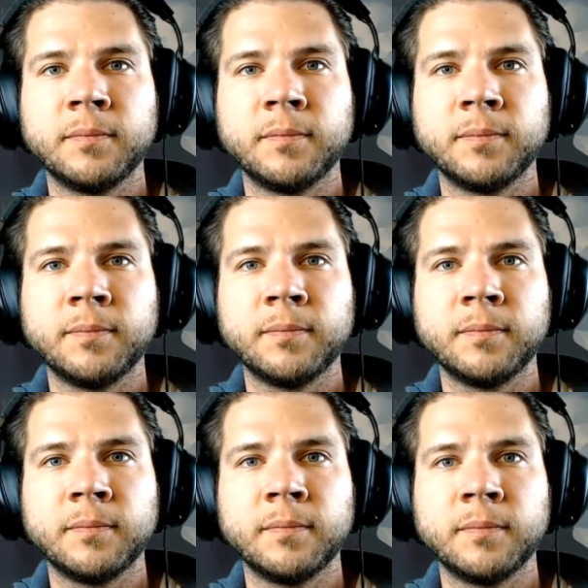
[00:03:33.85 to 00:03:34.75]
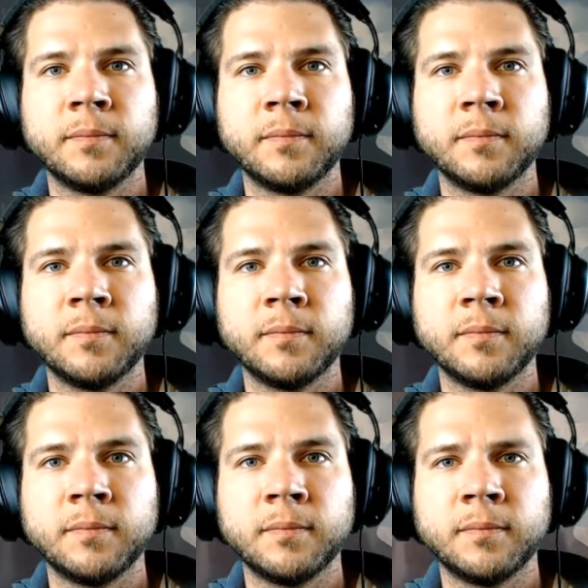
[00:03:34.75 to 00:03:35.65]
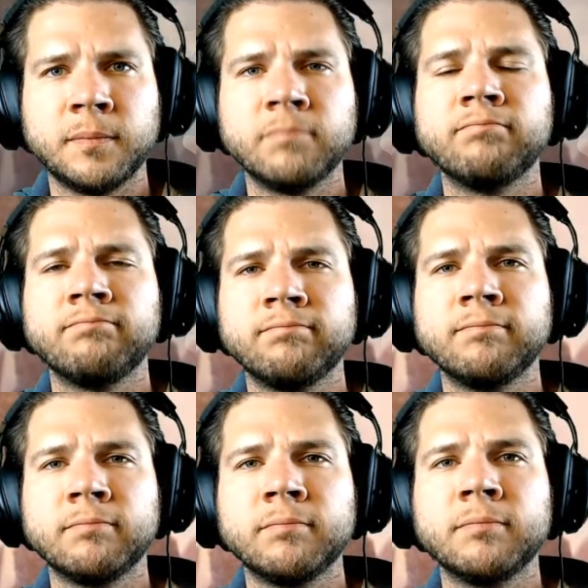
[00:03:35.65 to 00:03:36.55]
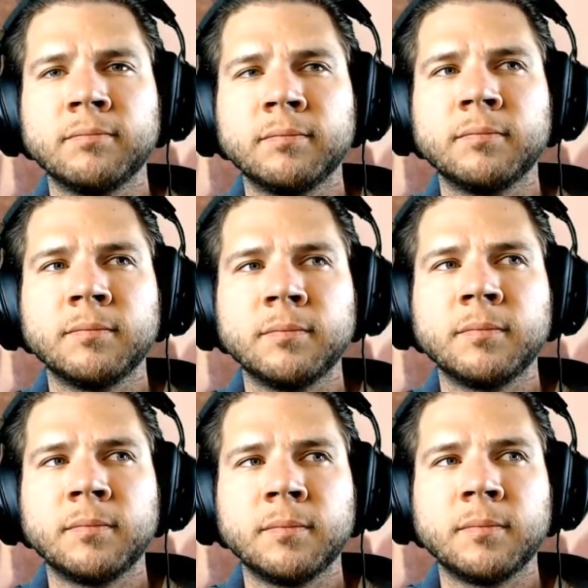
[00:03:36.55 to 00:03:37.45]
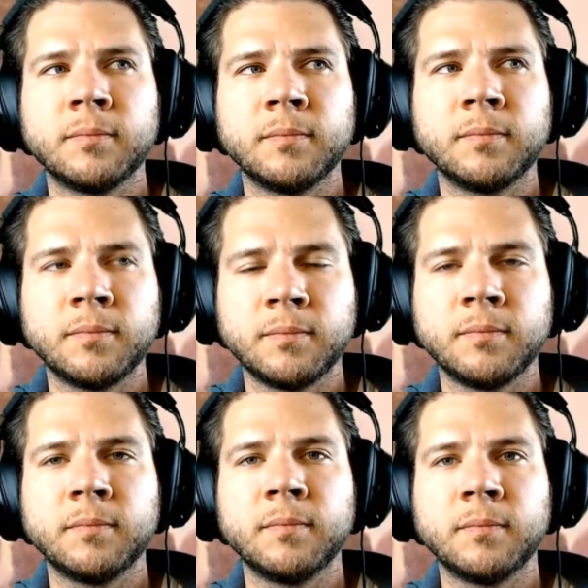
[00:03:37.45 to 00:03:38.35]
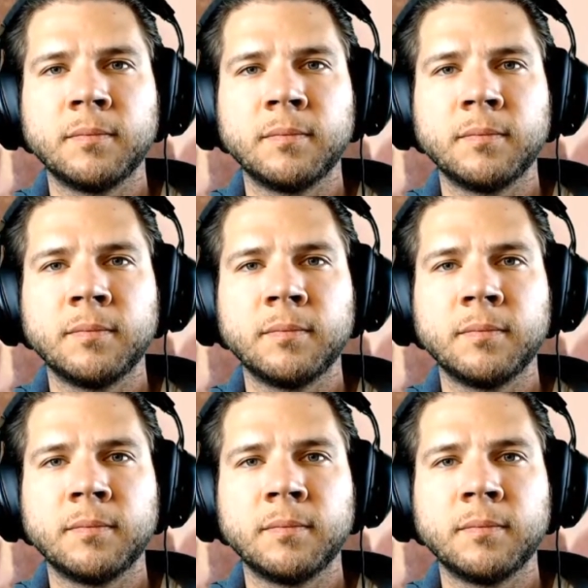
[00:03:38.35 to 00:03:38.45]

(not speaking)